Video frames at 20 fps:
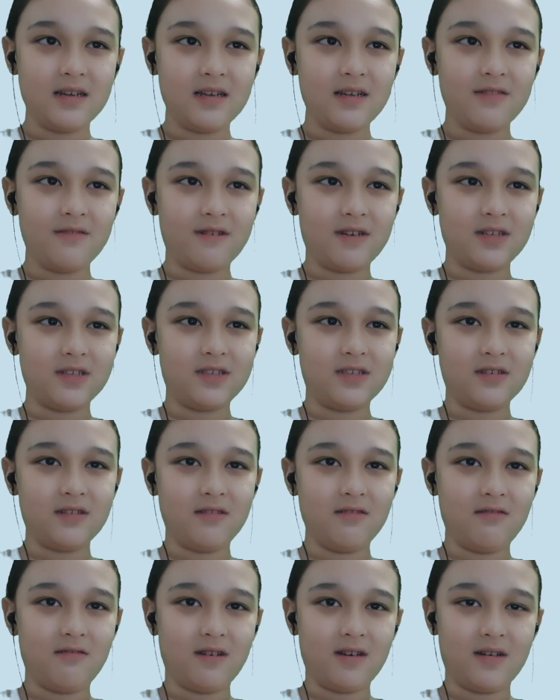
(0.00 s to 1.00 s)
you want
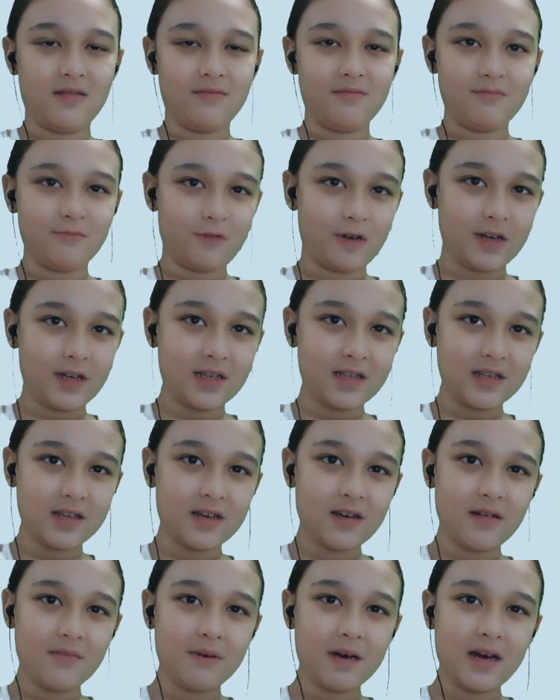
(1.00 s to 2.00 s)
to um, right
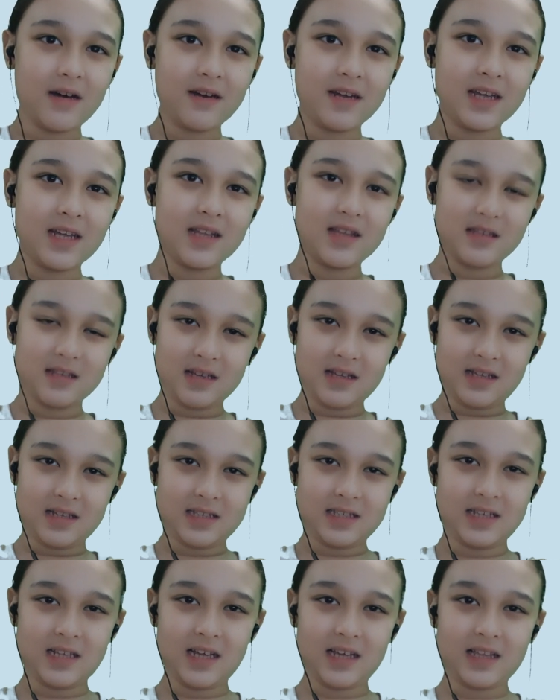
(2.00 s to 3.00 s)
click about it.
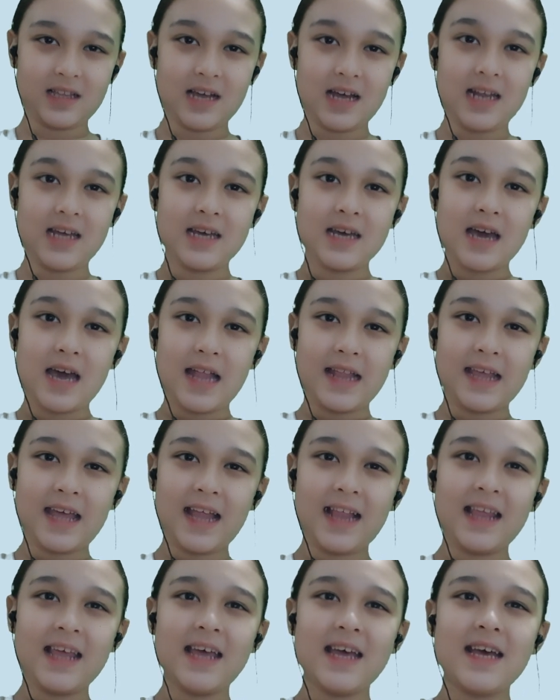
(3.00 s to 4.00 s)
It's like that. And
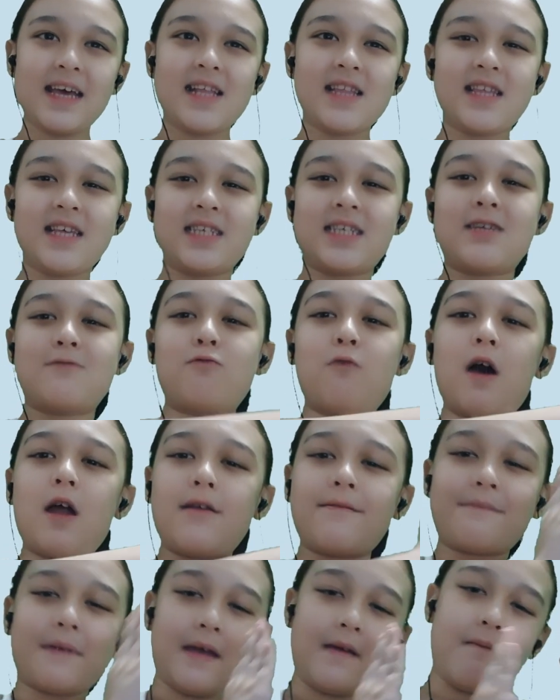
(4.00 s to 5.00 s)
then this is
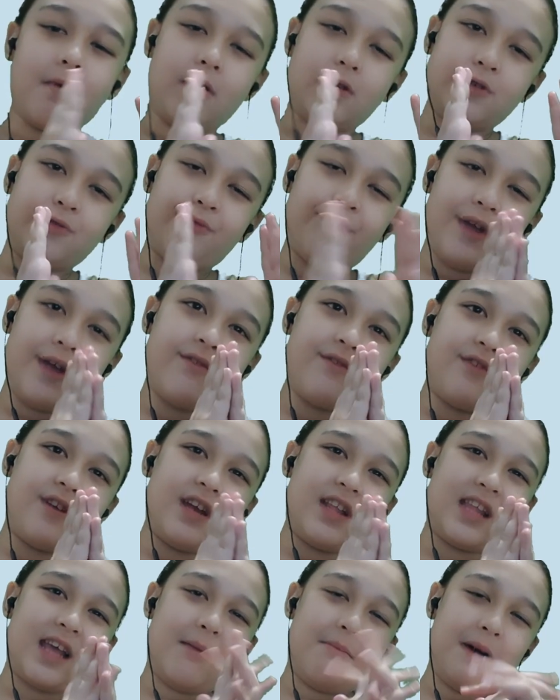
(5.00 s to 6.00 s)
one of my most
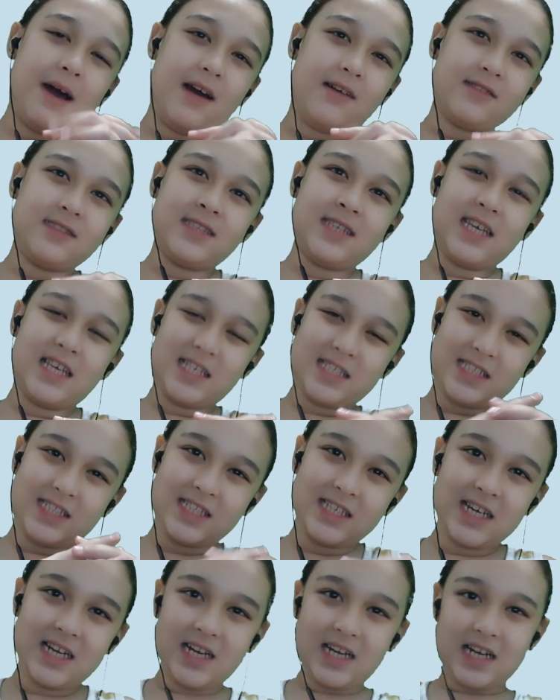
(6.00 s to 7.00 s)
favorite about
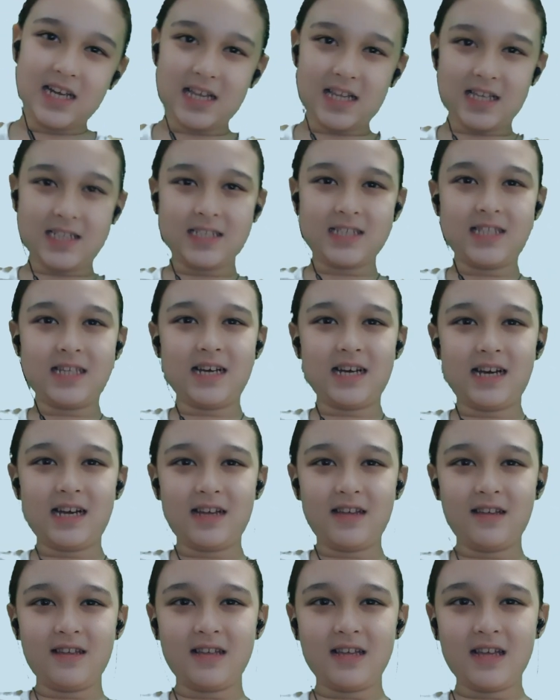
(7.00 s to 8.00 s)
this. It's
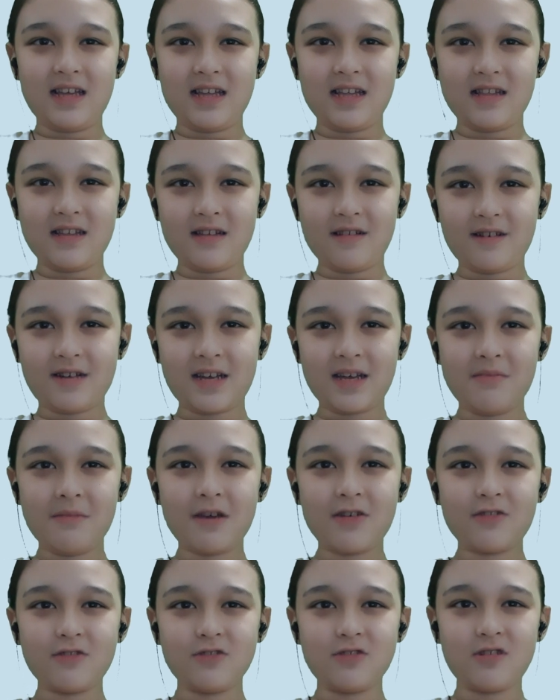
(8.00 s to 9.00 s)
the you know,
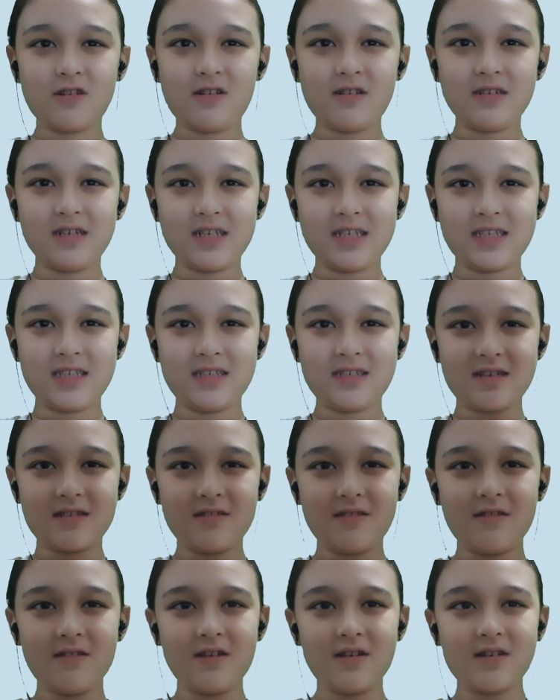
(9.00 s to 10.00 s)
gaming controller is,
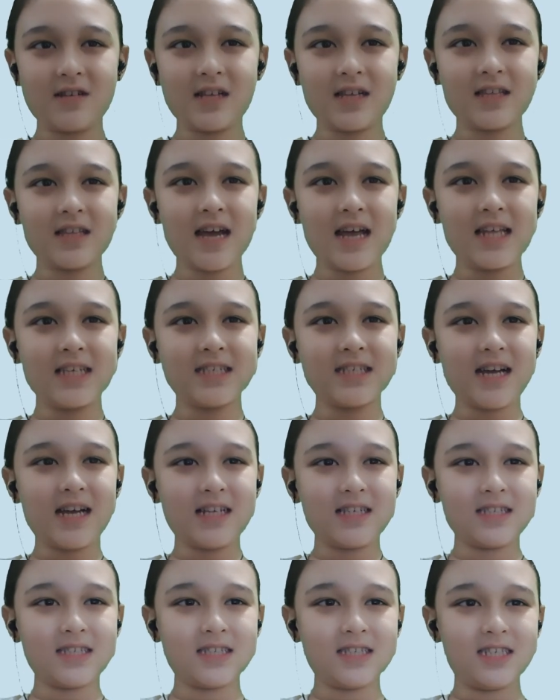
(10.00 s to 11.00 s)
you click that is
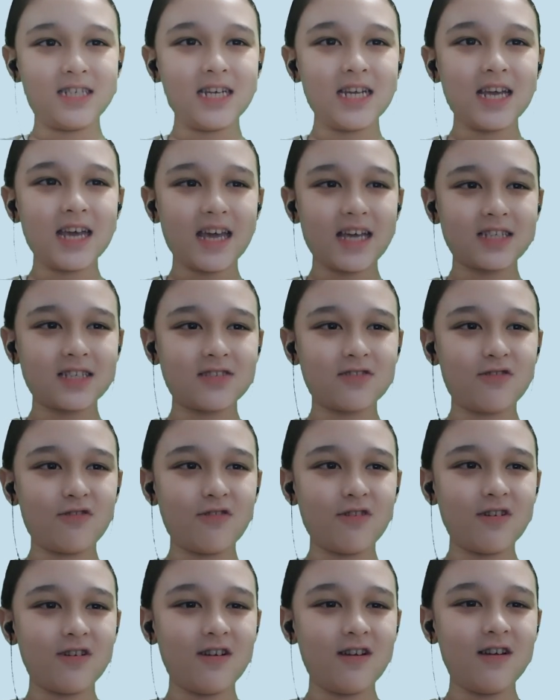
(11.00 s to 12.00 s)
as GX
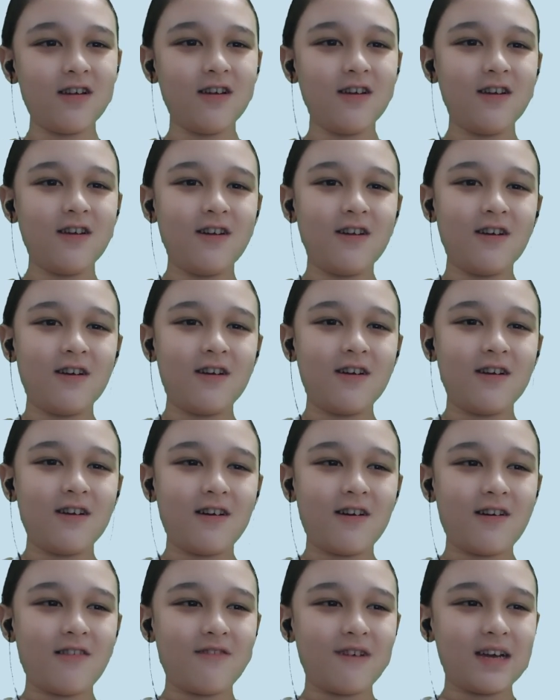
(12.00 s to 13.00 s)
Corner
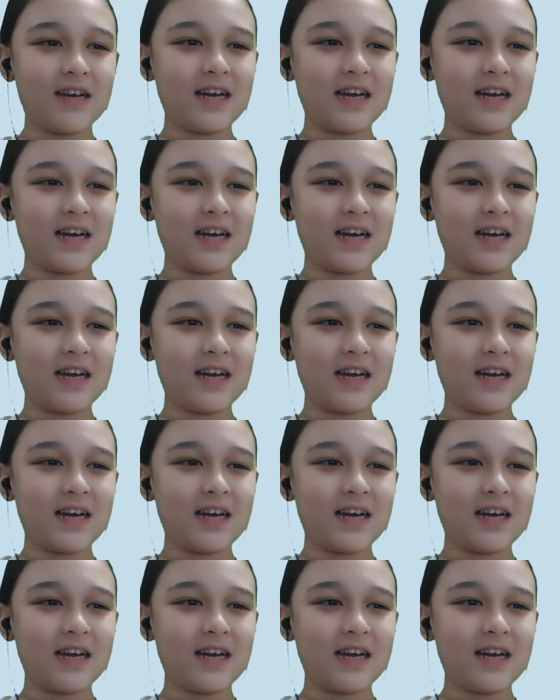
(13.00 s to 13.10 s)
Oh my